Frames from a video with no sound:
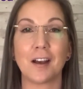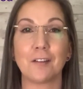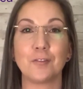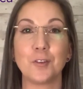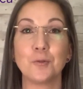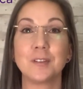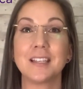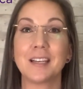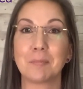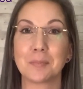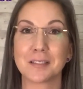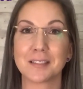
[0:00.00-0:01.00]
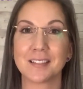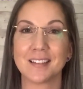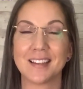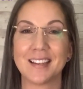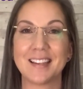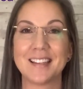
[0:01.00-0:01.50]
a few tips
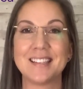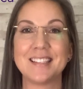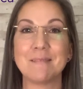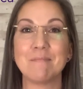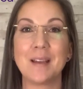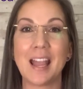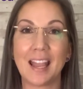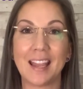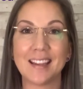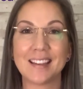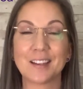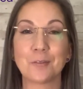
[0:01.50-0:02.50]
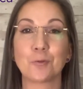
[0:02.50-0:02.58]
to make